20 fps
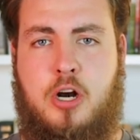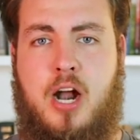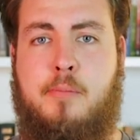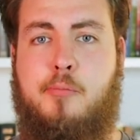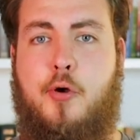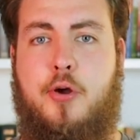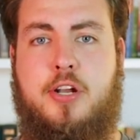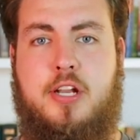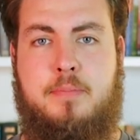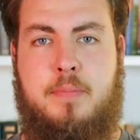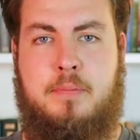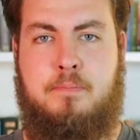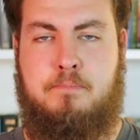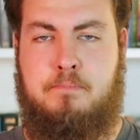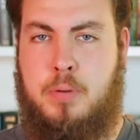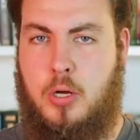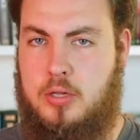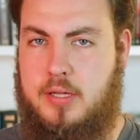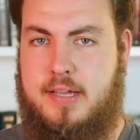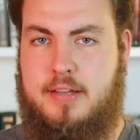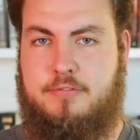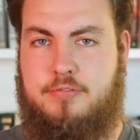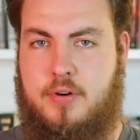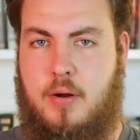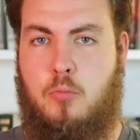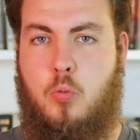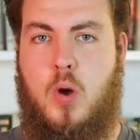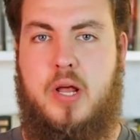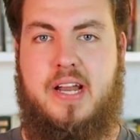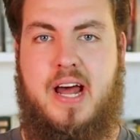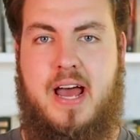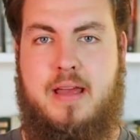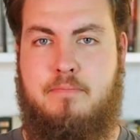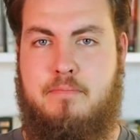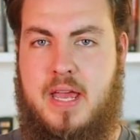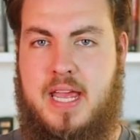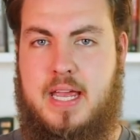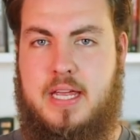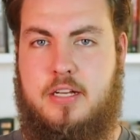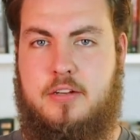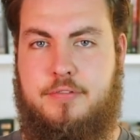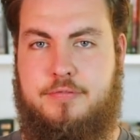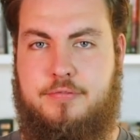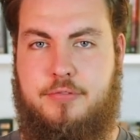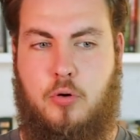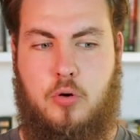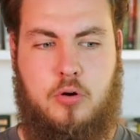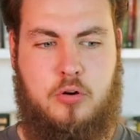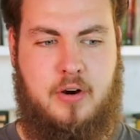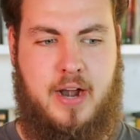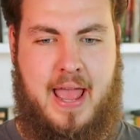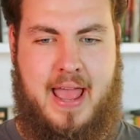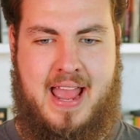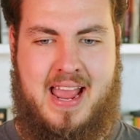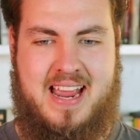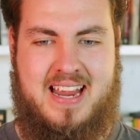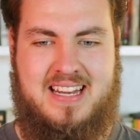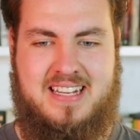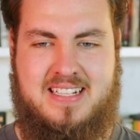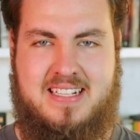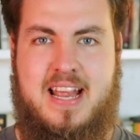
I'm going to be pulling from one I made for a